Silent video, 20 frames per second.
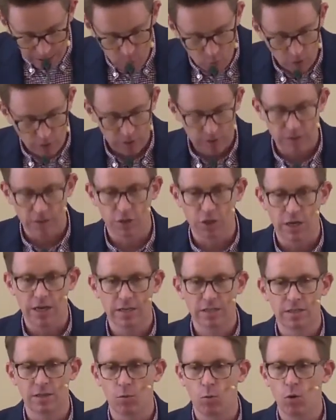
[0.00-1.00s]
I want to
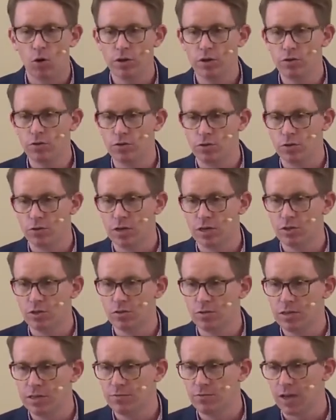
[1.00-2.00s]
suggest that what you do
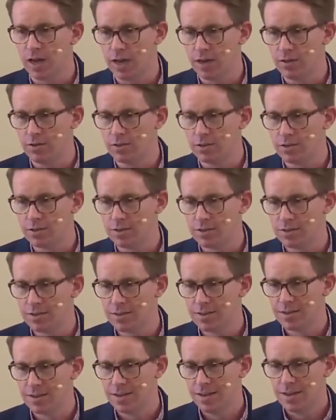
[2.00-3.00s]
as you leave the house
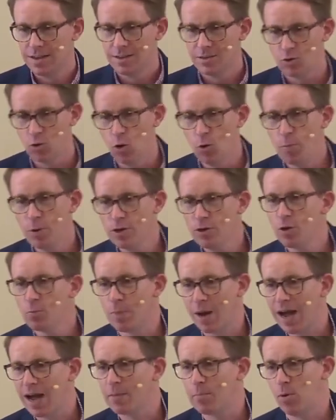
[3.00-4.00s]
is you open
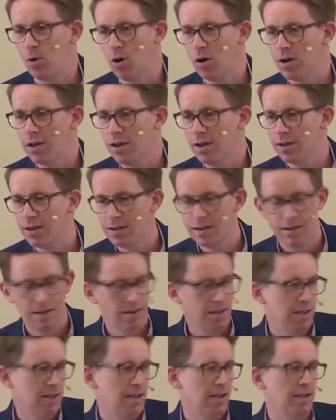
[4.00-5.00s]
your back pocket
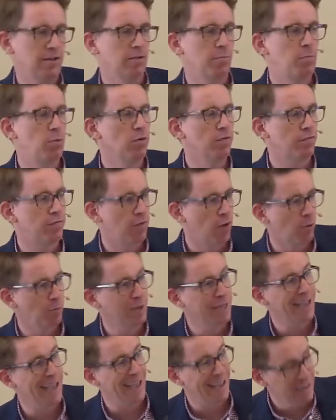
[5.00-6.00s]
and you put
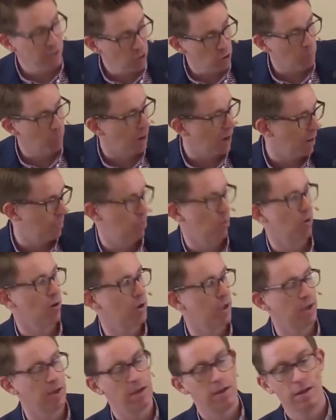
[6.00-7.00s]
firmly in your back
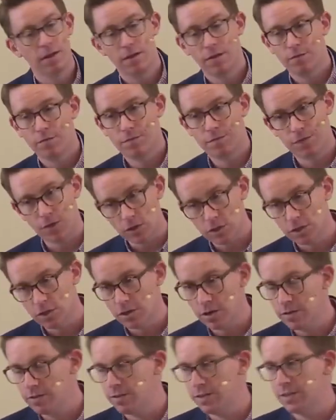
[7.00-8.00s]
pocket 1
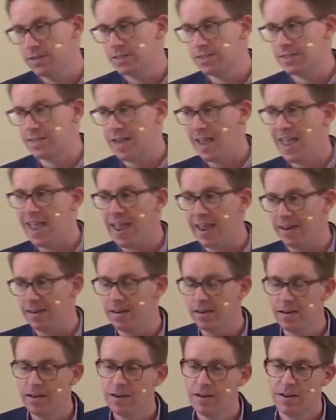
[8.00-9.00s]
Corinthians
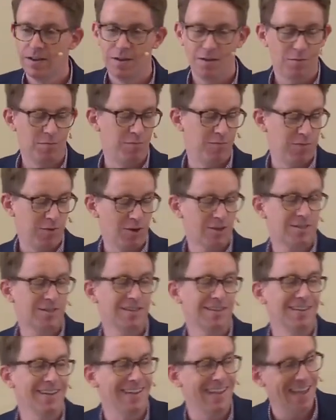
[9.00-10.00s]
10,
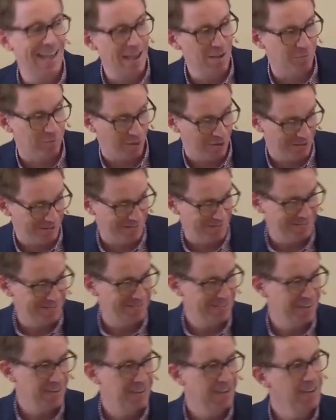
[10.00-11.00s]
verse 11.
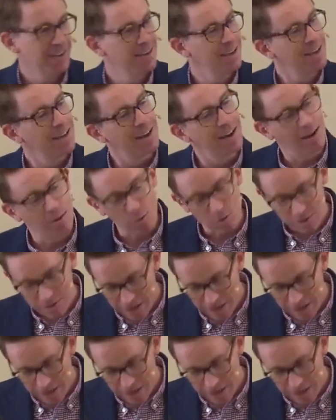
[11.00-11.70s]
And I